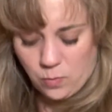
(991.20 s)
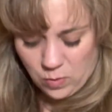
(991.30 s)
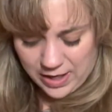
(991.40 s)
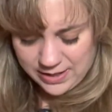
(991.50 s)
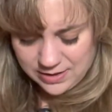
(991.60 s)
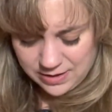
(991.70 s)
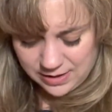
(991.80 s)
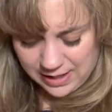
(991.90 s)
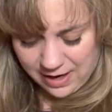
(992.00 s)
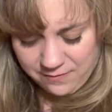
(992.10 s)
white that
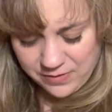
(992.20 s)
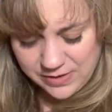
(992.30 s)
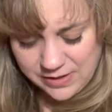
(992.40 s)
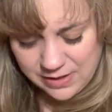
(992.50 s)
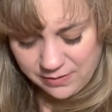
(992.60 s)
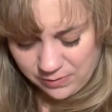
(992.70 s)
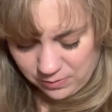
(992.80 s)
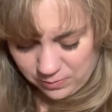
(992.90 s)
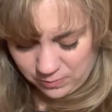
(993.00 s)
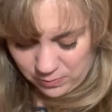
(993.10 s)
they have for the center of the
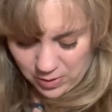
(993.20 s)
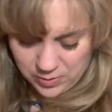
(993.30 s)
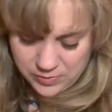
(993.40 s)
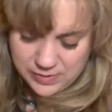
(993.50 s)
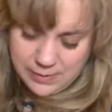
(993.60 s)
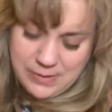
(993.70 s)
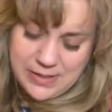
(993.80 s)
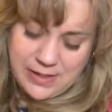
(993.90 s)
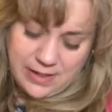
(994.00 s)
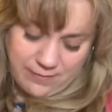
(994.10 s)
rose. Let me
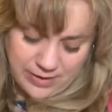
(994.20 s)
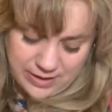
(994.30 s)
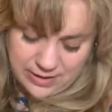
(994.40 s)
see. I've got